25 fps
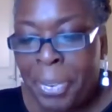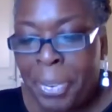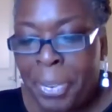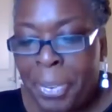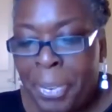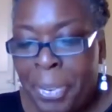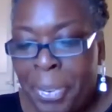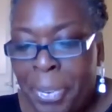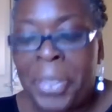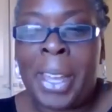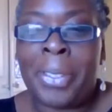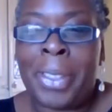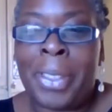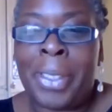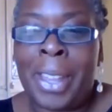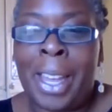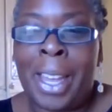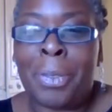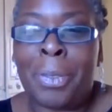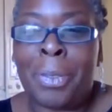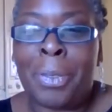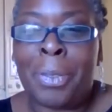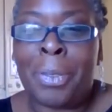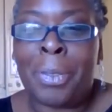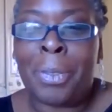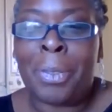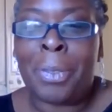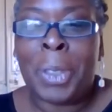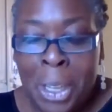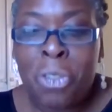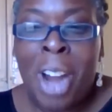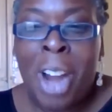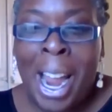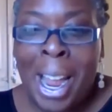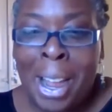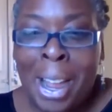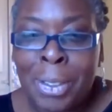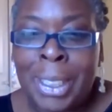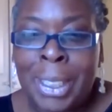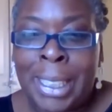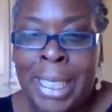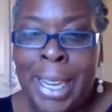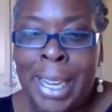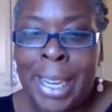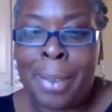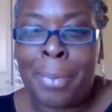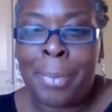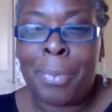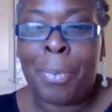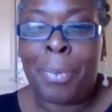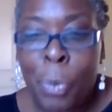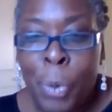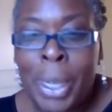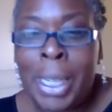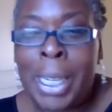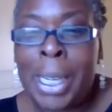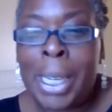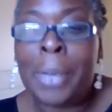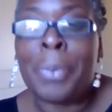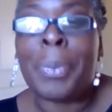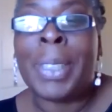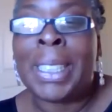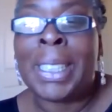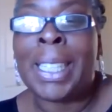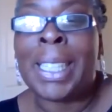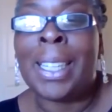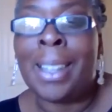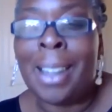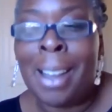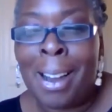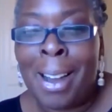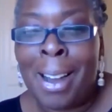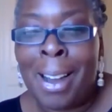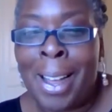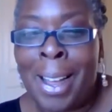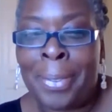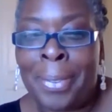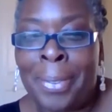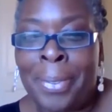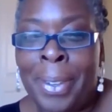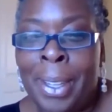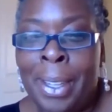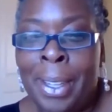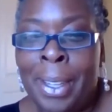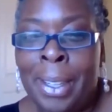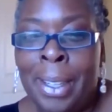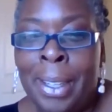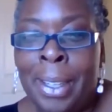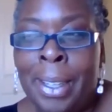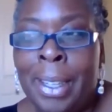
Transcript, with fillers: everything that was around him when he was alive.